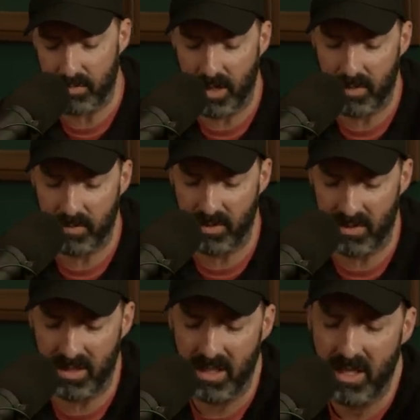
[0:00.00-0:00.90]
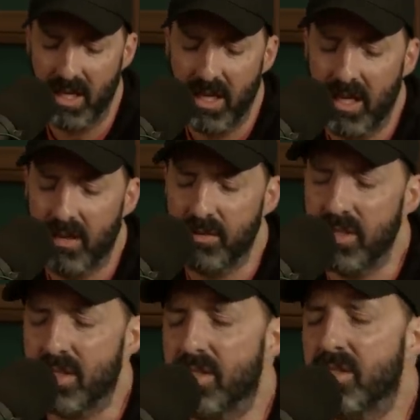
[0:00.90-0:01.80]
popular, and uh-huh. it was
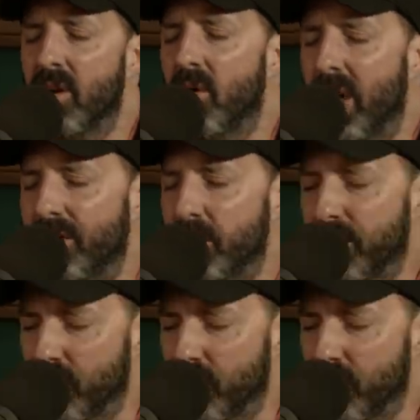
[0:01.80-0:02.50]
just so everybody was